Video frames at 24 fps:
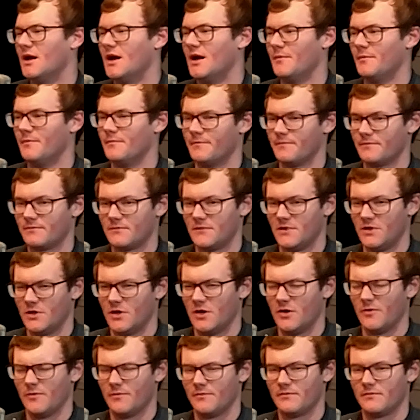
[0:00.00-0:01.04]

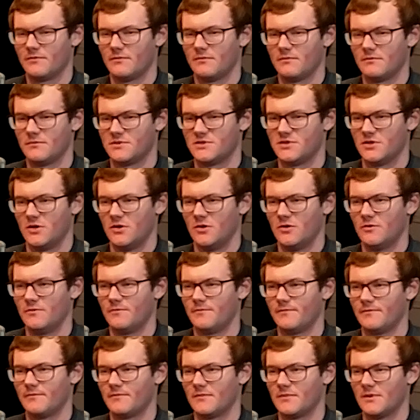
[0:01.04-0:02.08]

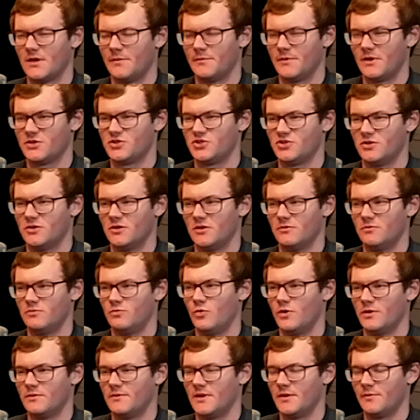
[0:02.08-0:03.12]
So I'm not sure
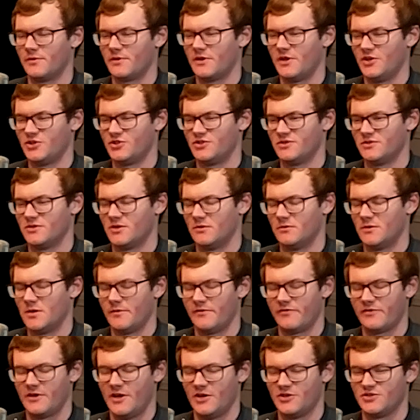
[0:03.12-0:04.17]
what implications or
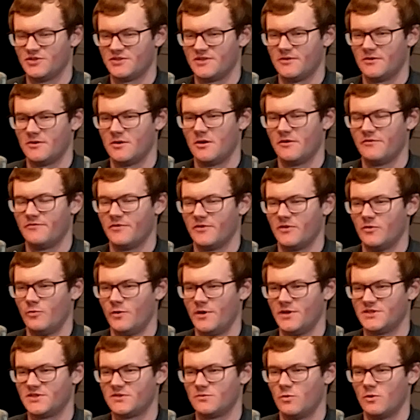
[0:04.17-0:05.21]
ramifications there are for the
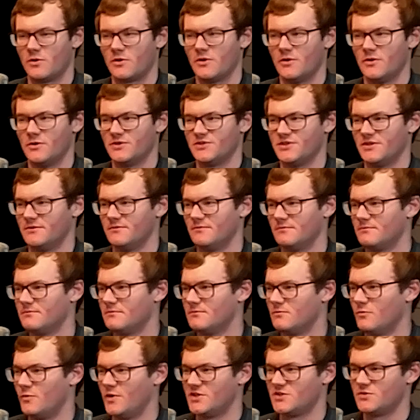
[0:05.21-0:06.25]
waste workers and
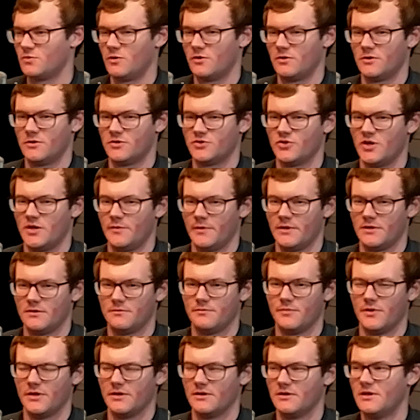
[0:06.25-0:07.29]
wastewater
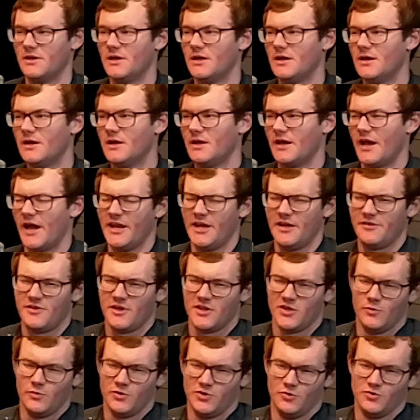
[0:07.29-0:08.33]
treatment, but
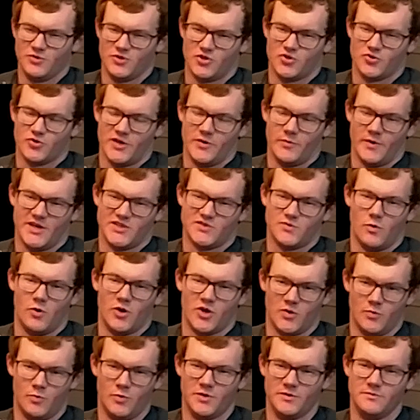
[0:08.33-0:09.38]
anything you would use to treat
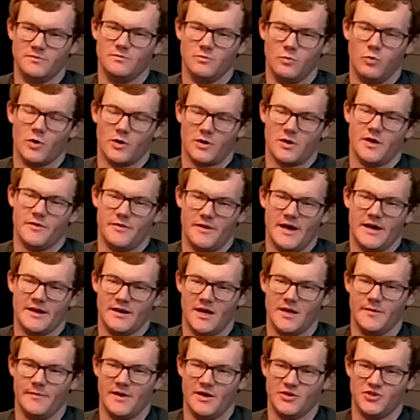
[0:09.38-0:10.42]
wastewater would work on
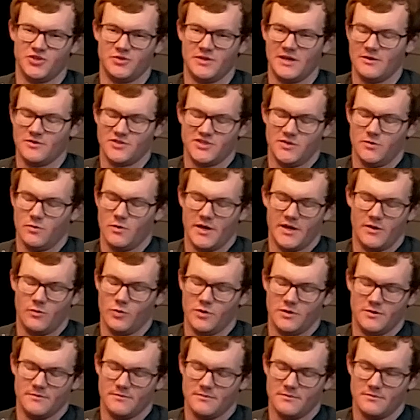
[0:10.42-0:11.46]
that, I imagine. I don't see why
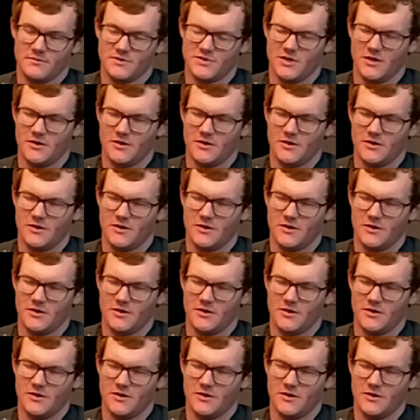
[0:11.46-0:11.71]
it wouldn't.